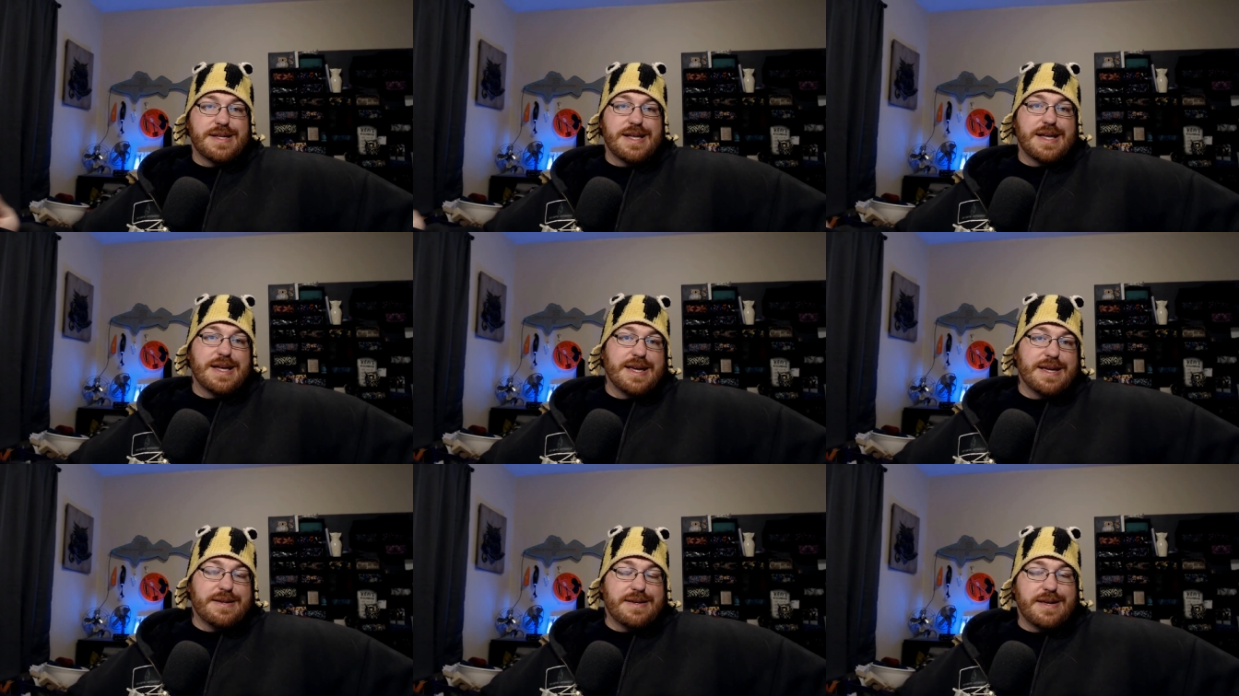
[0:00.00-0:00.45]

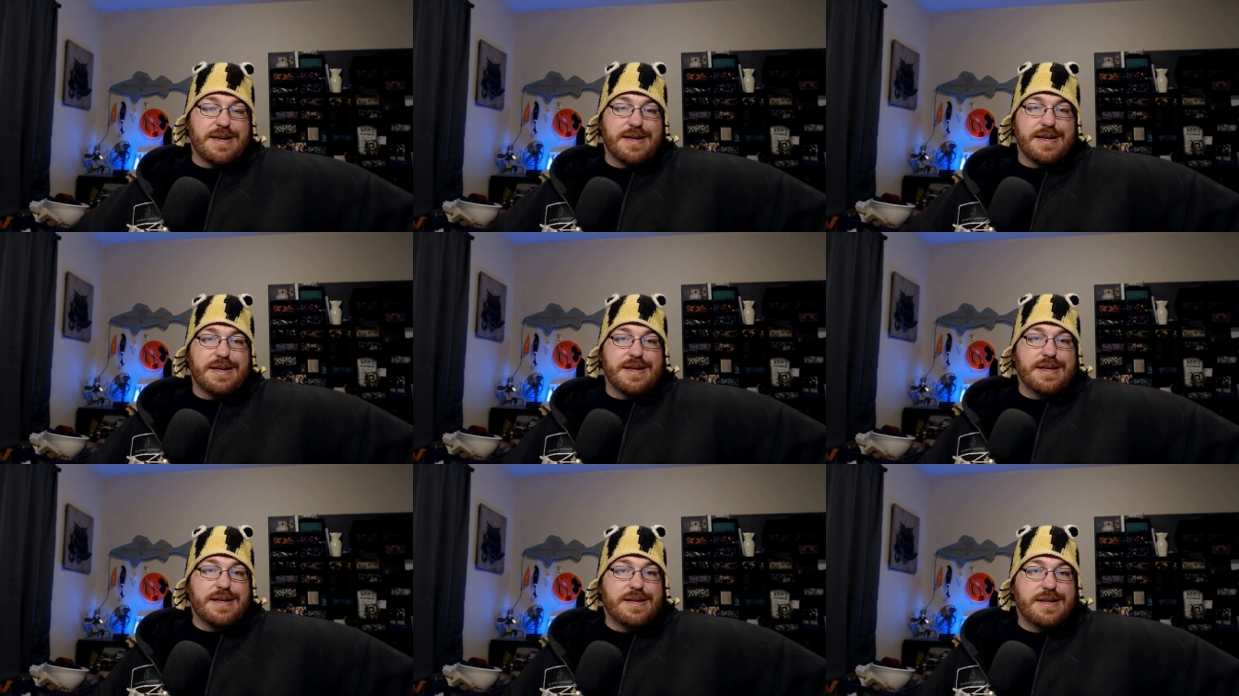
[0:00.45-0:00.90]
I
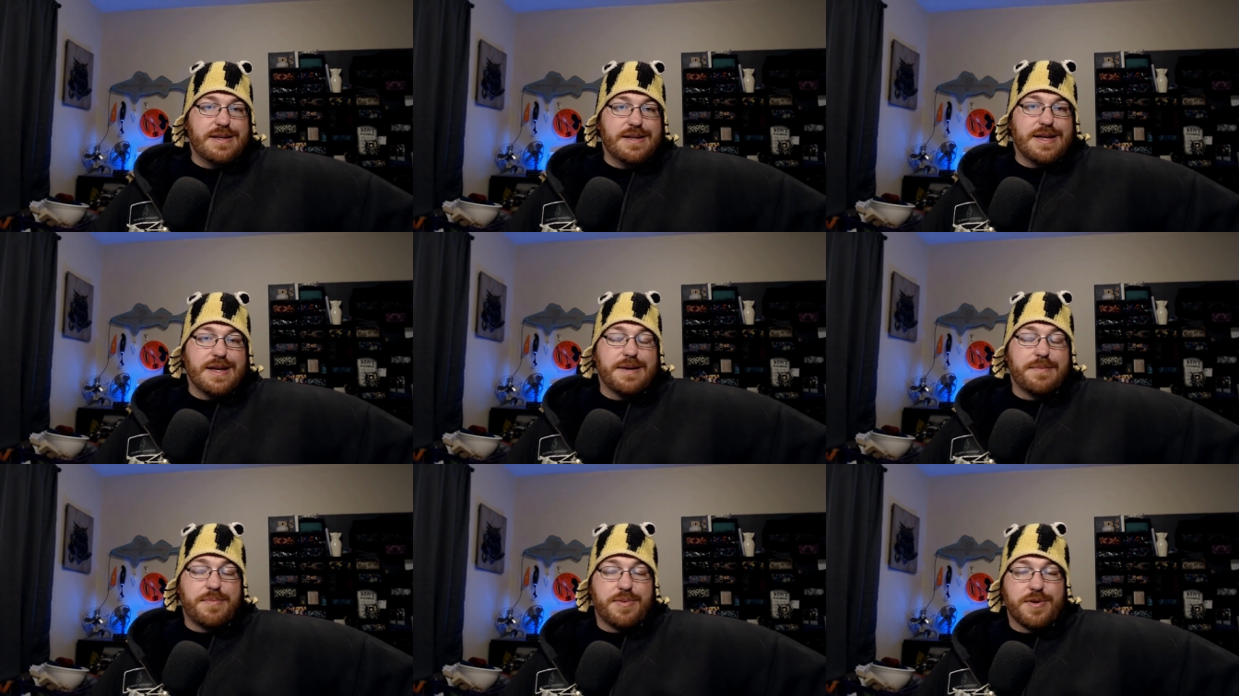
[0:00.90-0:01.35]
uh,
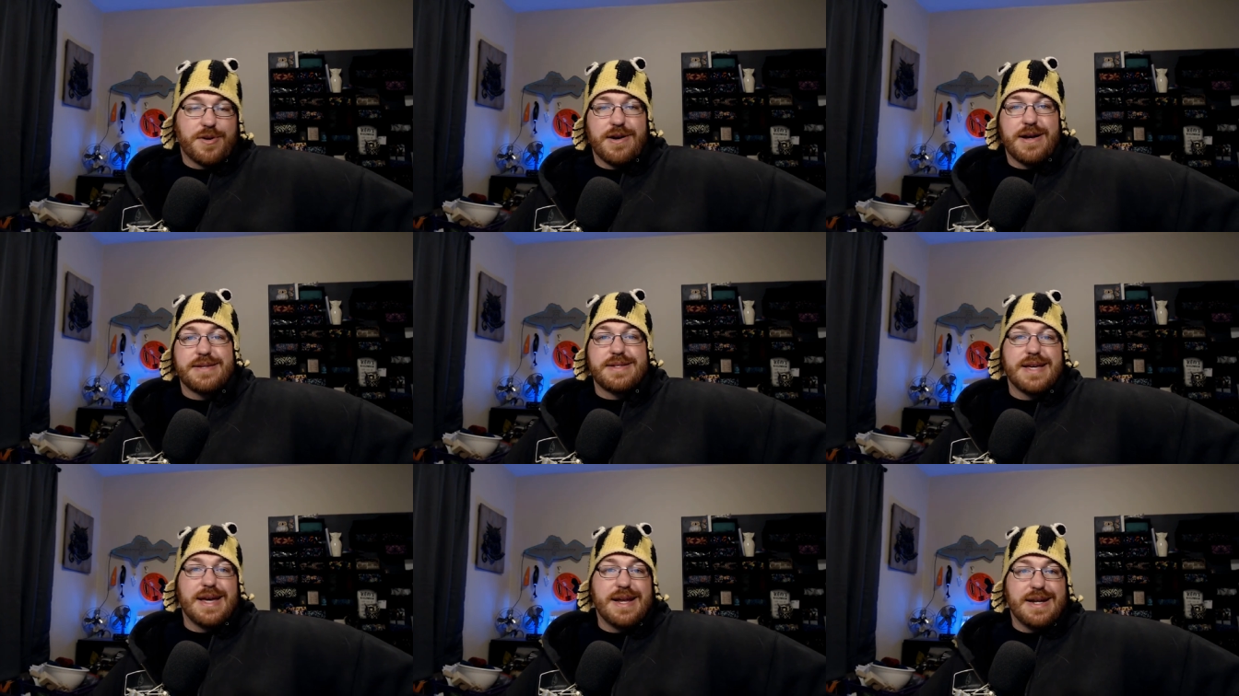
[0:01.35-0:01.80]
I
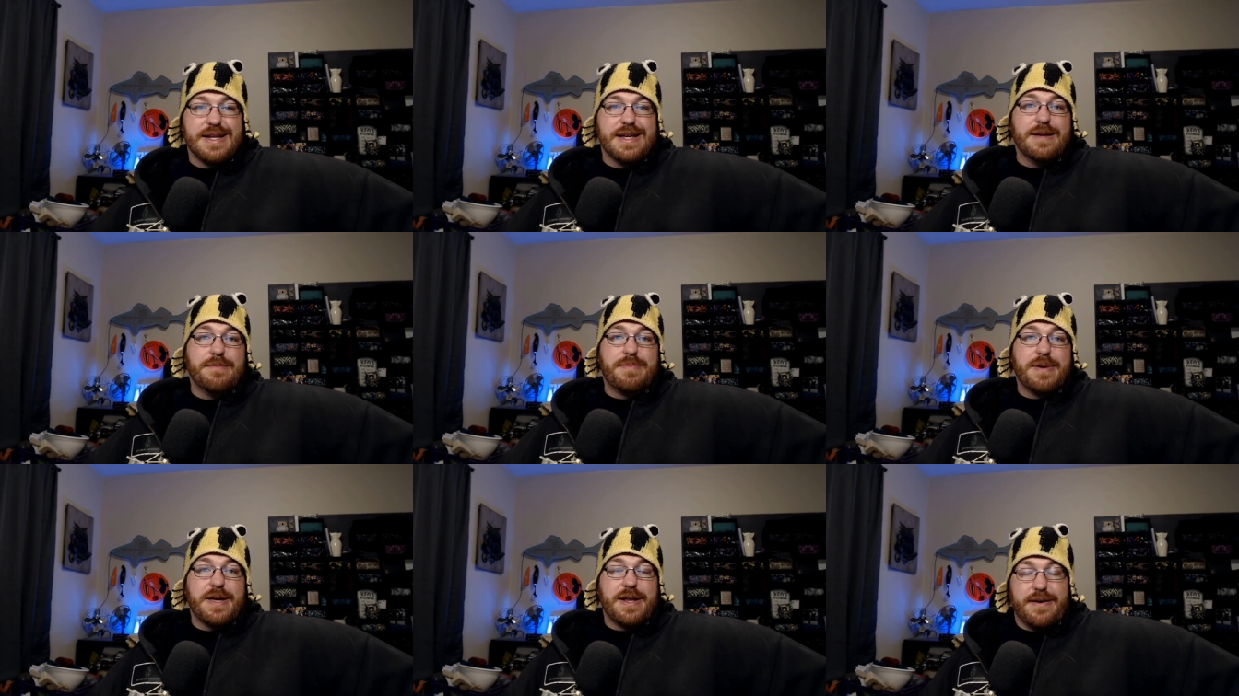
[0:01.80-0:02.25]
progress at and
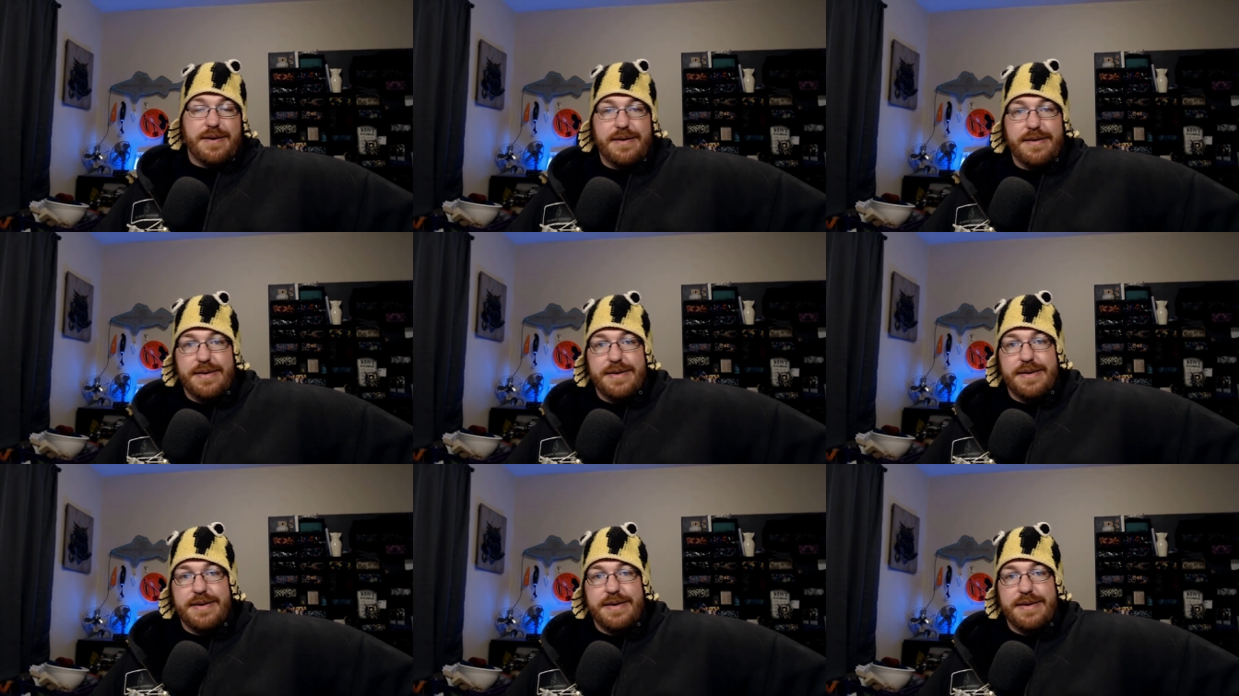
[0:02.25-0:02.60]
get better.